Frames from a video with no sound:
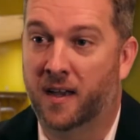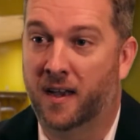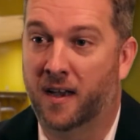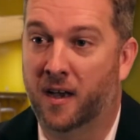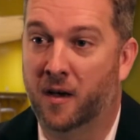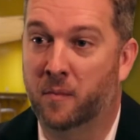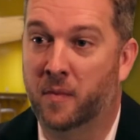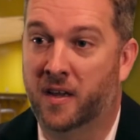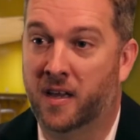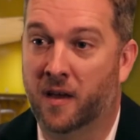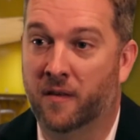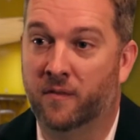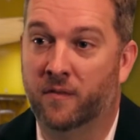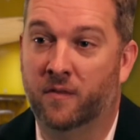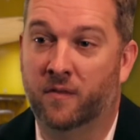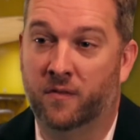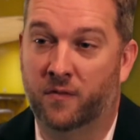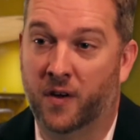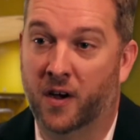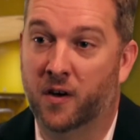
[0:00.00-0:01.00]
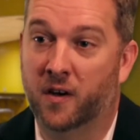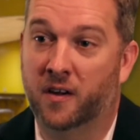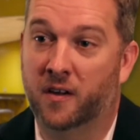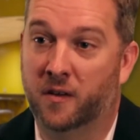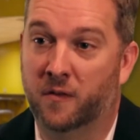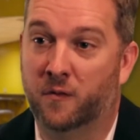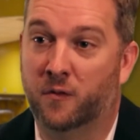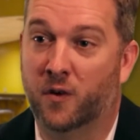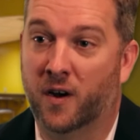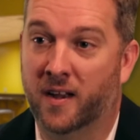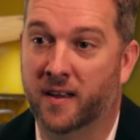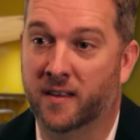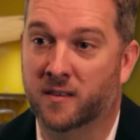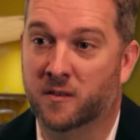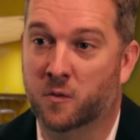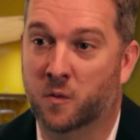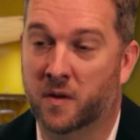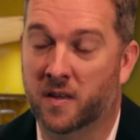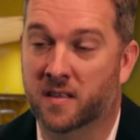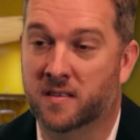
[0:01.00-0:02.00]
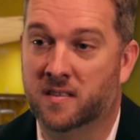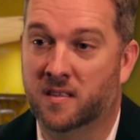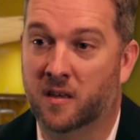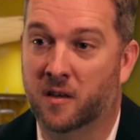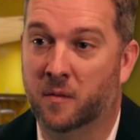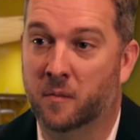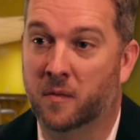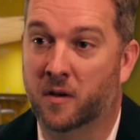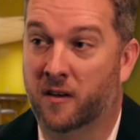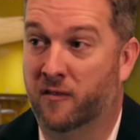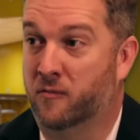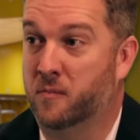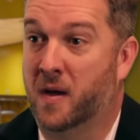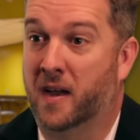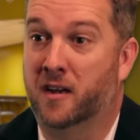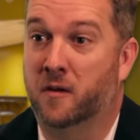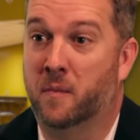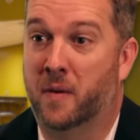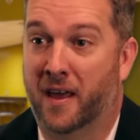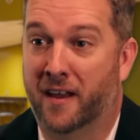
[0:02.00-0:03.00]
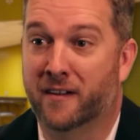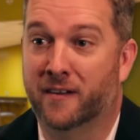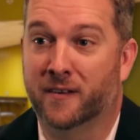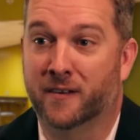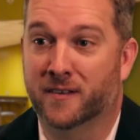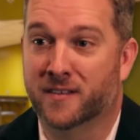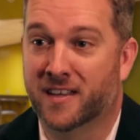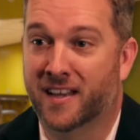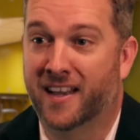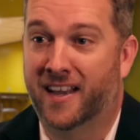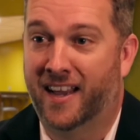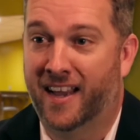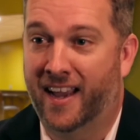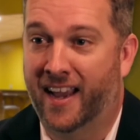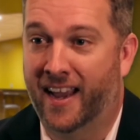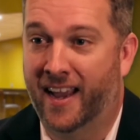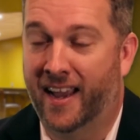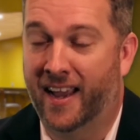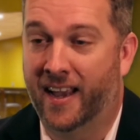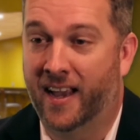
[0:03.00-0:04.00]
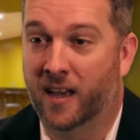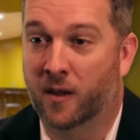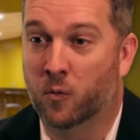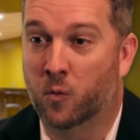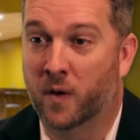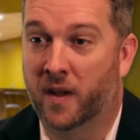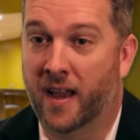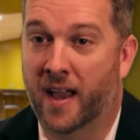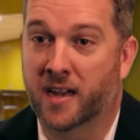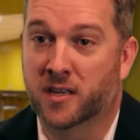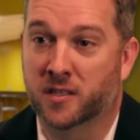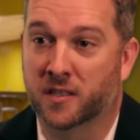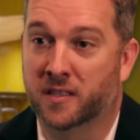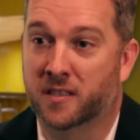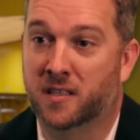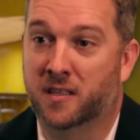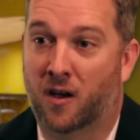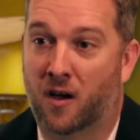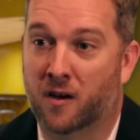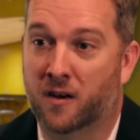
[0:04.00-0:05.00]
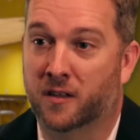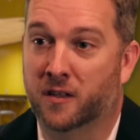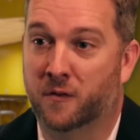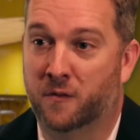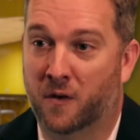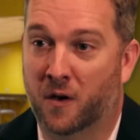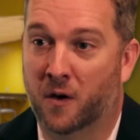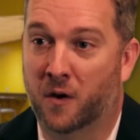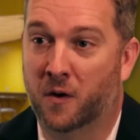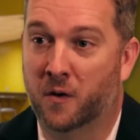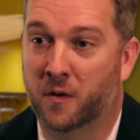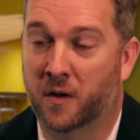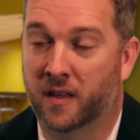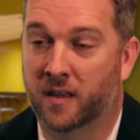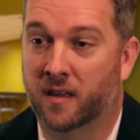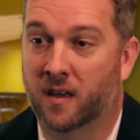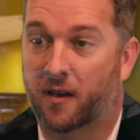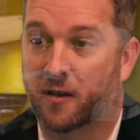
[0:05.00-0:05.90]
uh, become very good friends with some of my competitors, and we actually talk on the phone and